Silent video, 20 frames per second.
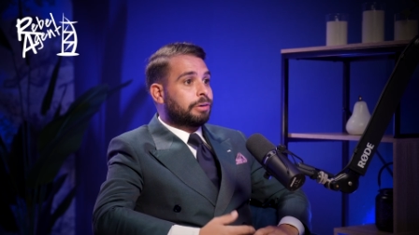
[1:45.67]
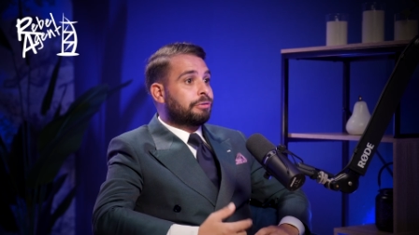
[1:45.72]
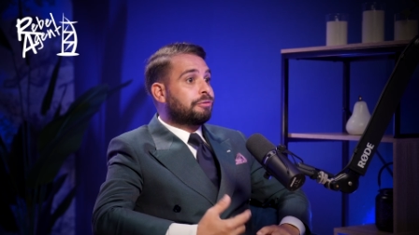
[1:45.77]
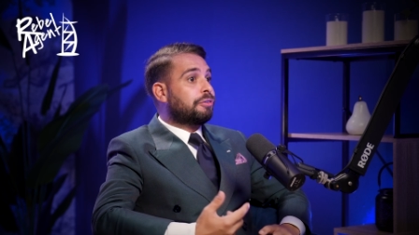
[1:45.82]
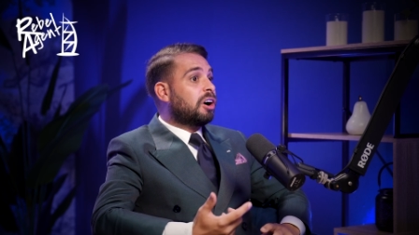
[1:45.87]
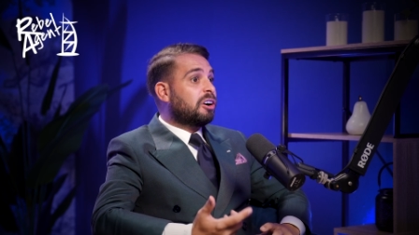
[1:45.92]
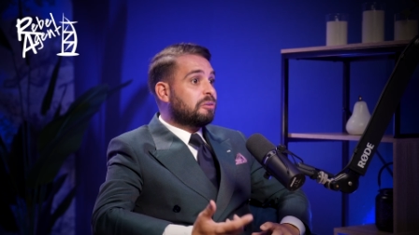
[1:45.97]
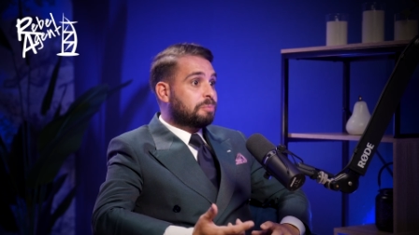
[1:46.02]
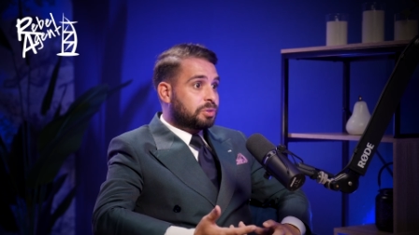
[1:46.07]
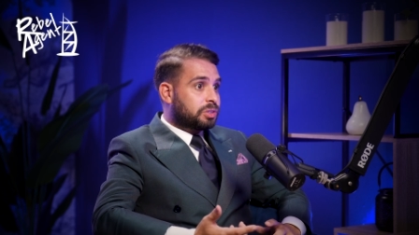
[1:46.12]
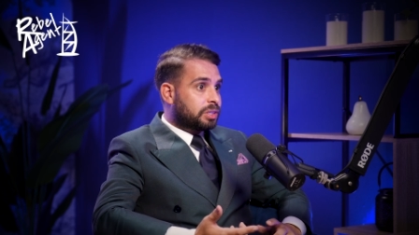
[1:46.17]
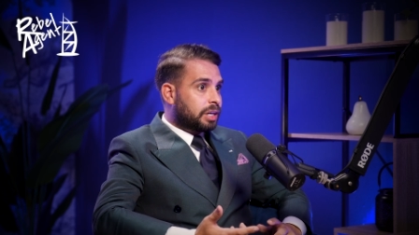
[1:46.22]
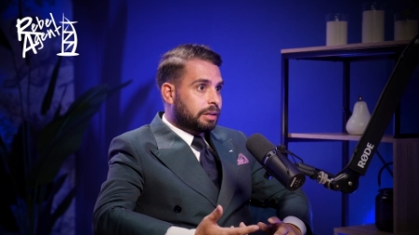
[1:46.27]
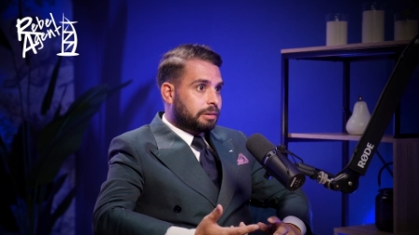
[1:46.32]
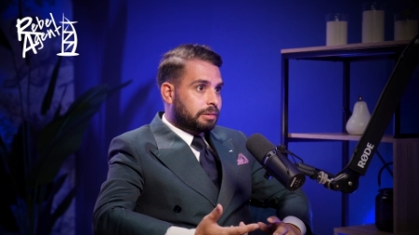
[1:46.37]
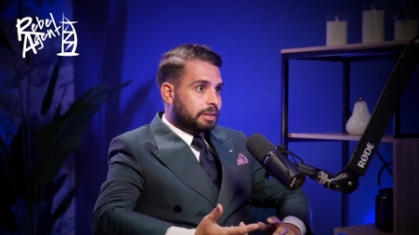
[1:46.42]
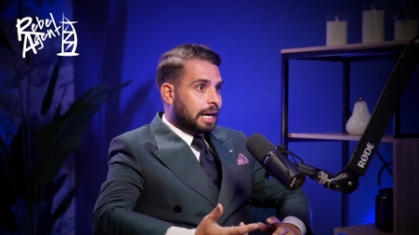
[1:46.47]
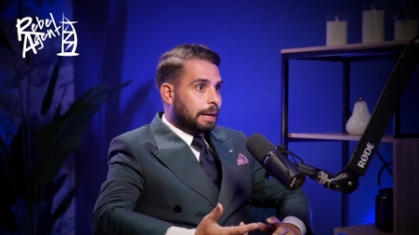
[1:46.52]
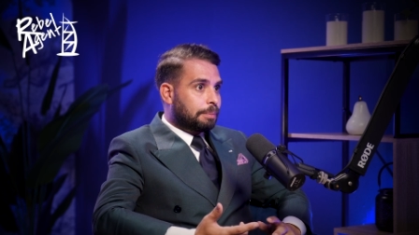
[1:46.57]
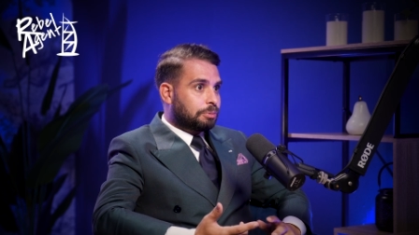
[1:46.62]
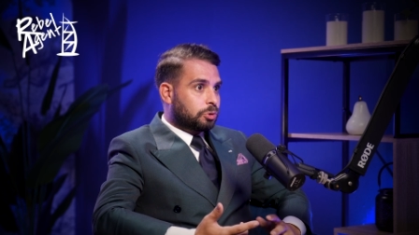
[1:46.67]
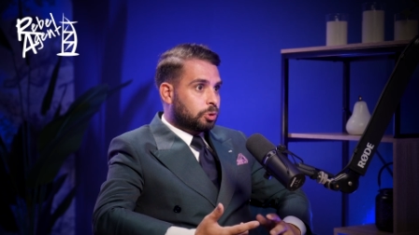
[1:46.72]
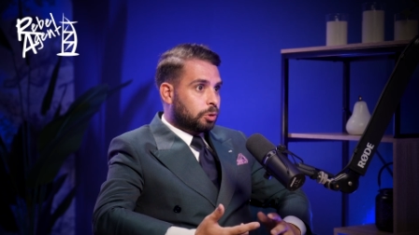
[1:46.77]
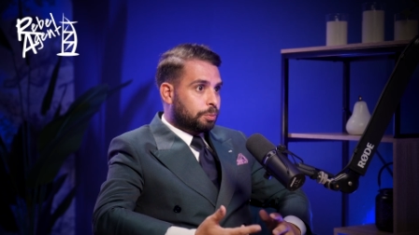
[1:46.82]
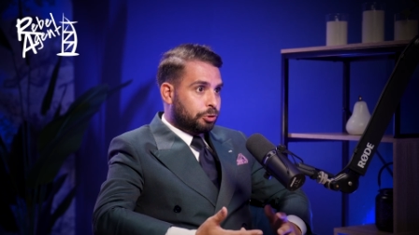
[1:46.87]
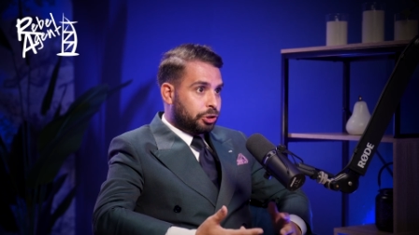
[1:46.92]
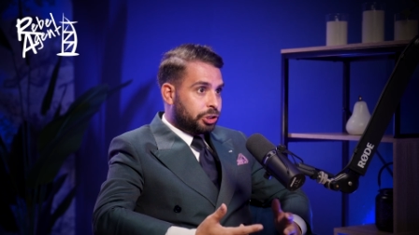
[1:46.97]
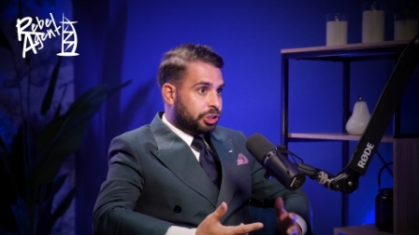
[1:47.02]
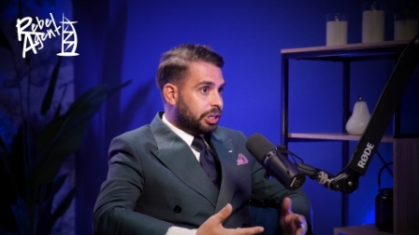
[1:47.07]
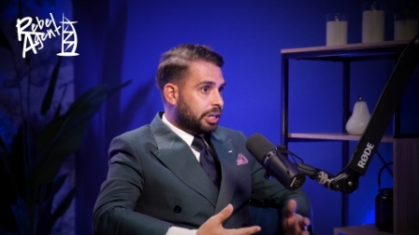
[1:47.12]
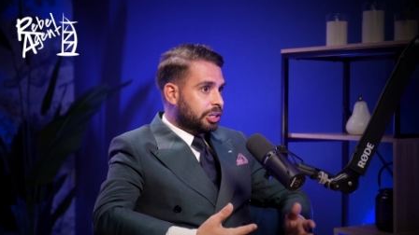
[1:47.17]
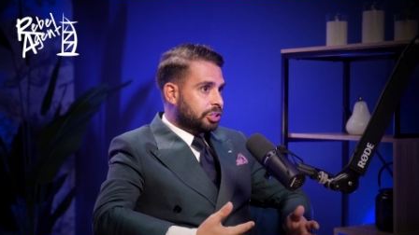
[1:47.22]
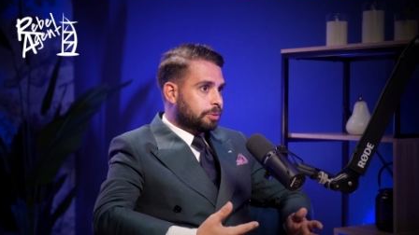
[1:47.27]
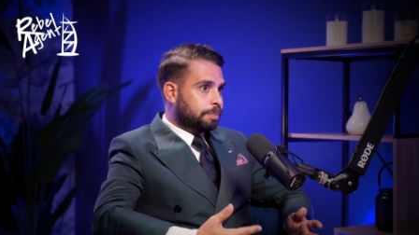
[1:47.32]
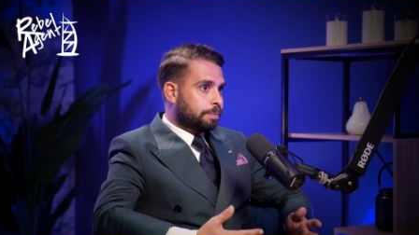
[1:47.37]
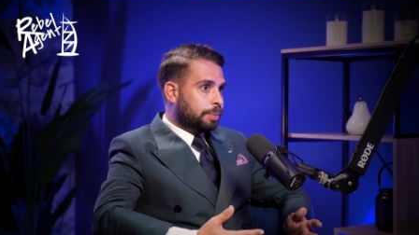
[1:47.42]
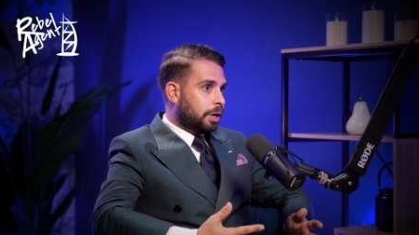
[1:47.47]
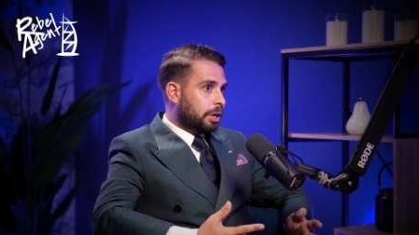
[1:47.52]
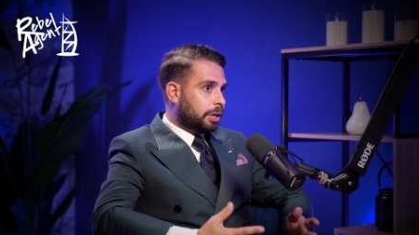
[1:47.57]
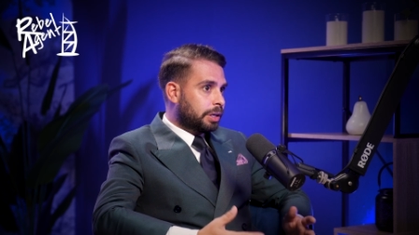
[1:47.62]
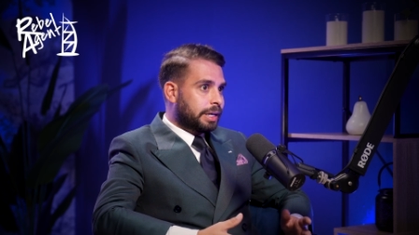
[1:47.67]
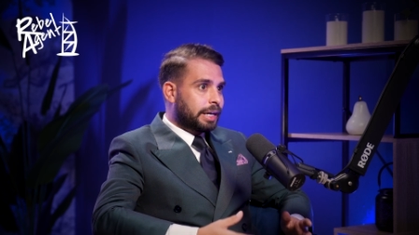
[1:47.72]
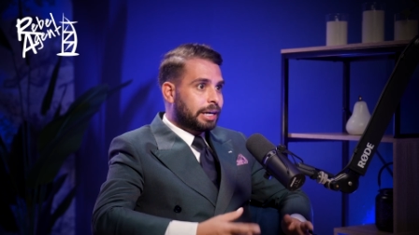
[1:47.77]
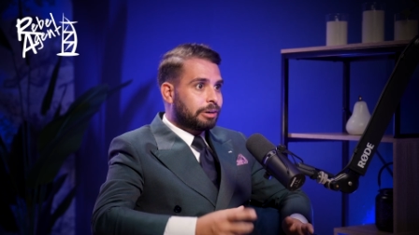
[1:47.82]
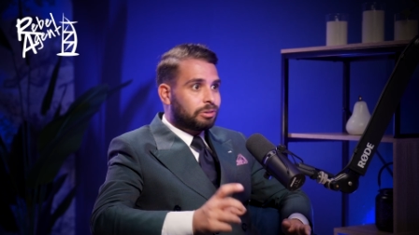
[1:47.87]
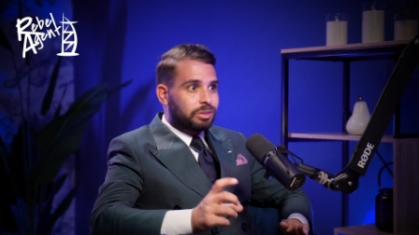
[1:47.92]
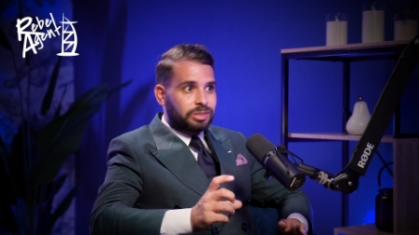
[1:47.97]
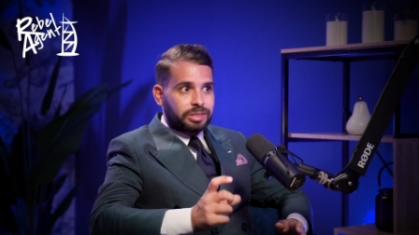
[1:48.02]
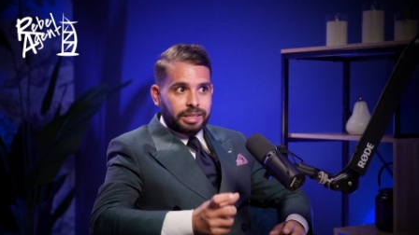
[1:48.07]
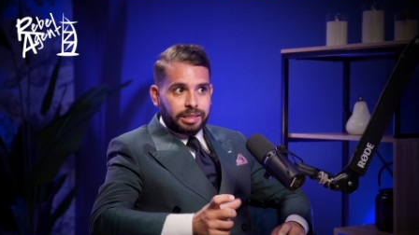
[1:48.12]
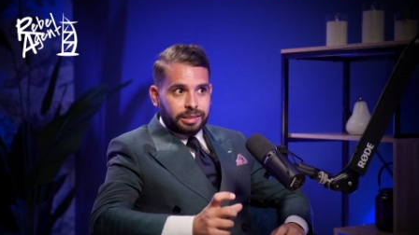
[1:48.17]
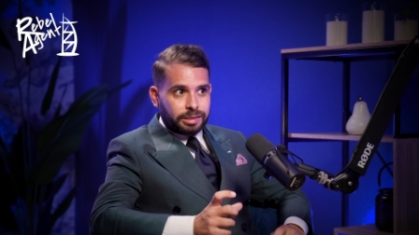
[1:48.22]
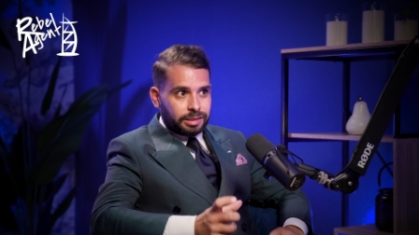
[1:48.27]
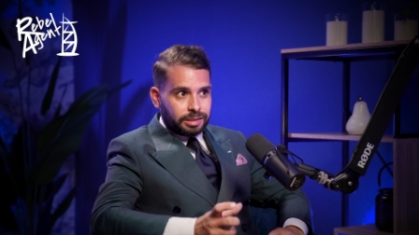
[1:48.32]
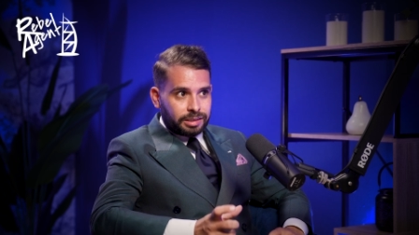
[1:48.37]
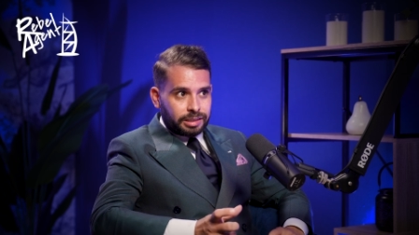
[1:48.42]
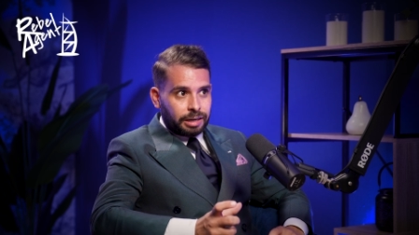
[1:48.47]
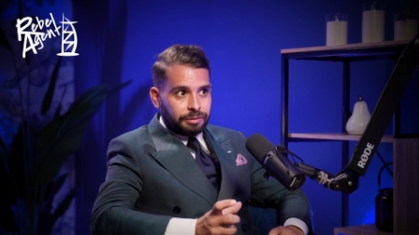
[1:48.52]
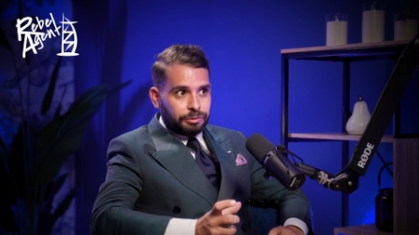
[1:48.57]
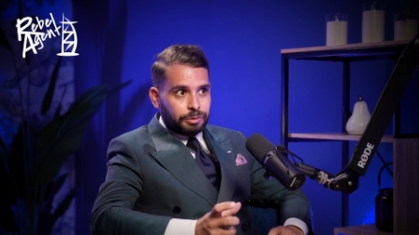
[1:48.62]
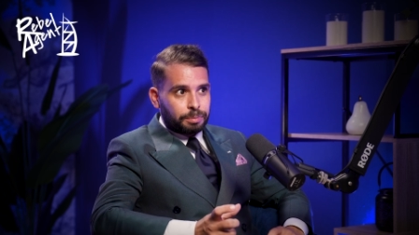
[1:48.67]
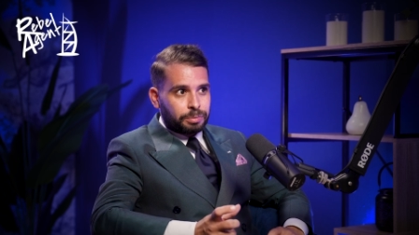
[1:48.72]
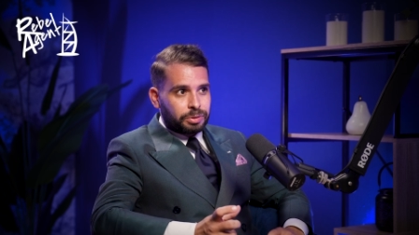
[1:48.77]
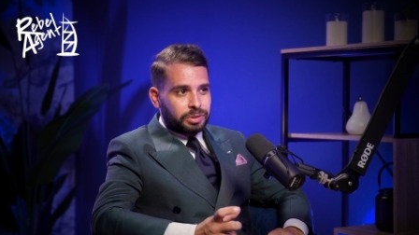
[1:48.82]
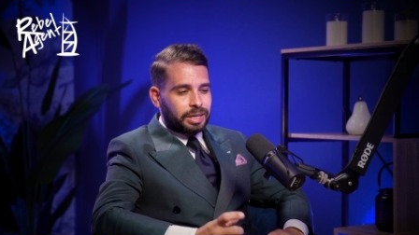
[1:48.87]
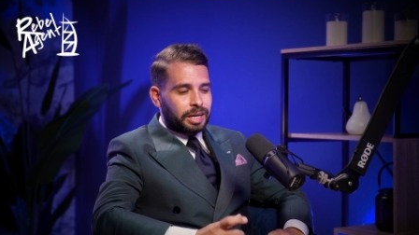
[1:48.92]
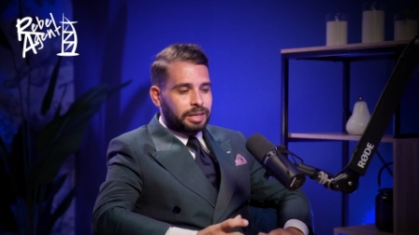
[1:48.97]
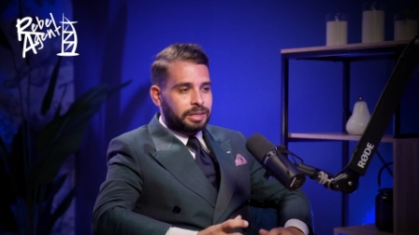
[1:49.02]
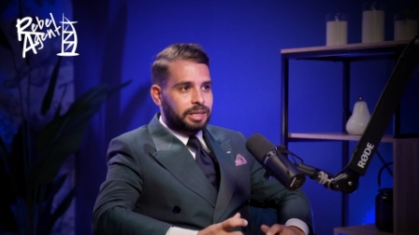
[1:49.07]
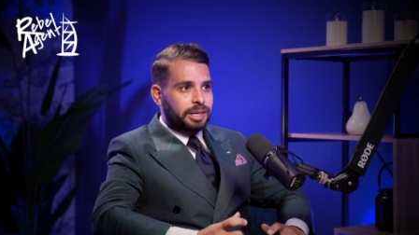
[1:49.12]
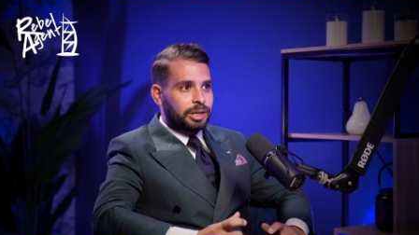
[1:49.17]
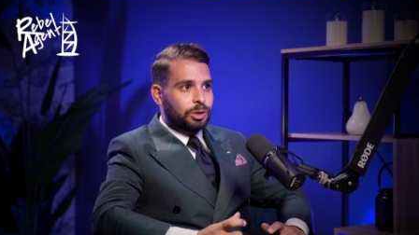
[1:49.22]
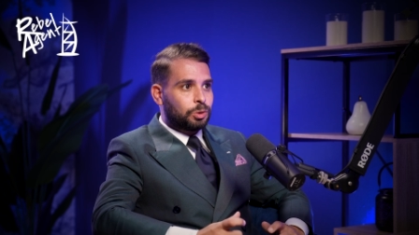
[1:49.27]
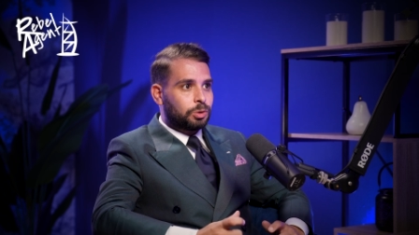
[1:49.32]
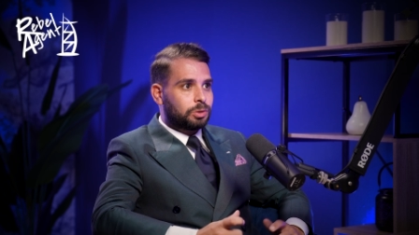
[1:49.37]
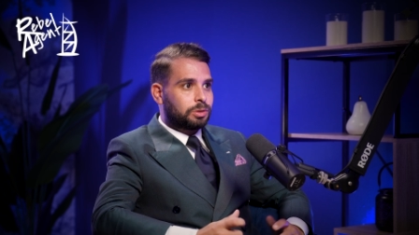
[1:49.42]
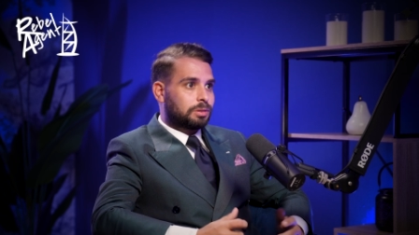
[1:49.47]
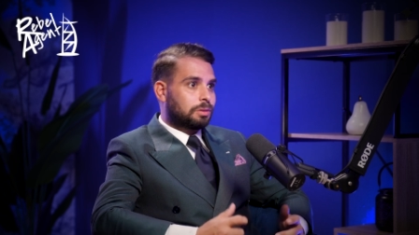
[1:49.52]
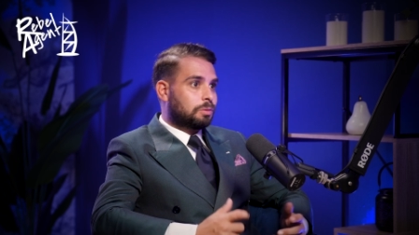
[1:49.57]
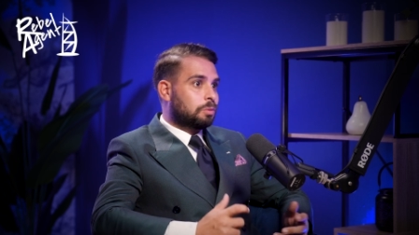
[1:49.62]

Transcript: a 5% capital appreciation per year and 6 to 7% yield,